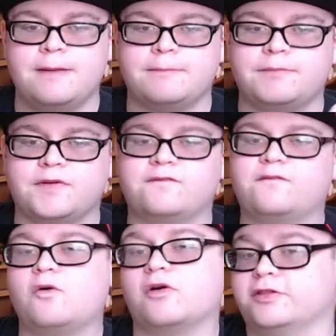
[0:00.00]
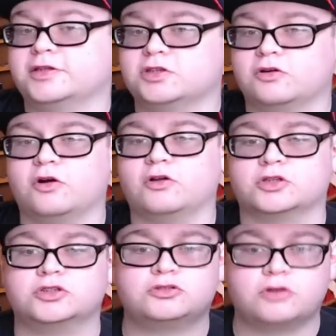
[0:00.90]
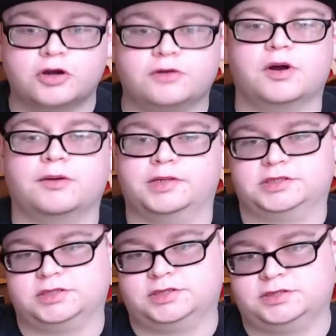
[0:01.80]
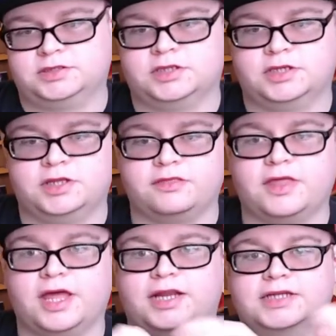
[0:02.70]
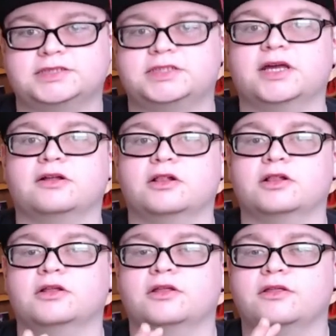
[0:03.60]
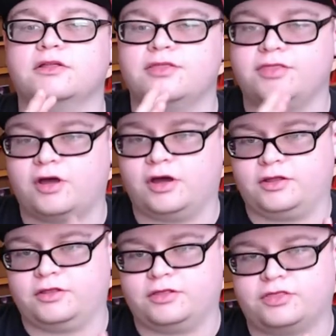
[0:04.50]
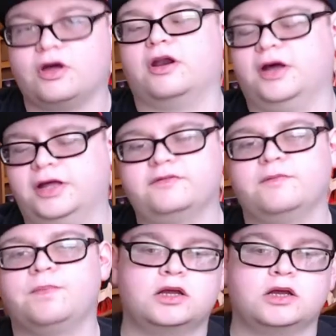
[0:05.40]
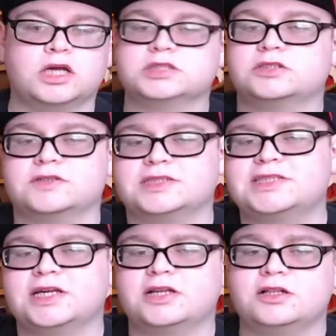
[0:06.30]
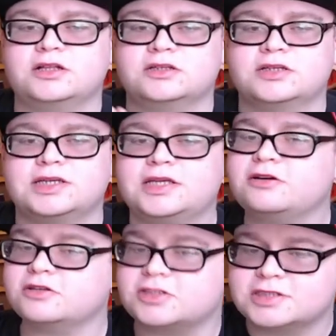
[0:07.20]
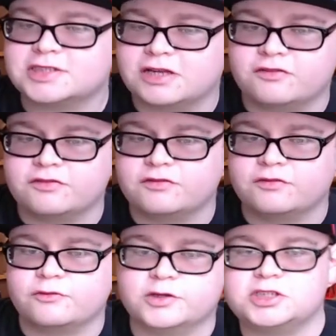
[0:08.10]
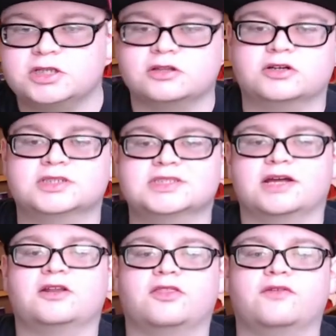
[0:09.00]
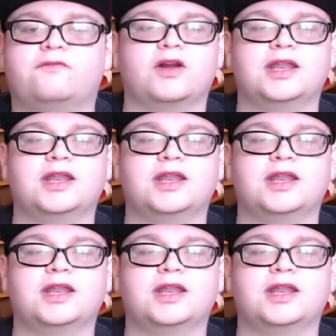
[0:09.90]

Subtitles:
before the so-called trigger moment that Estelle thought of. Also, Estelle kills herself when she learns that the friend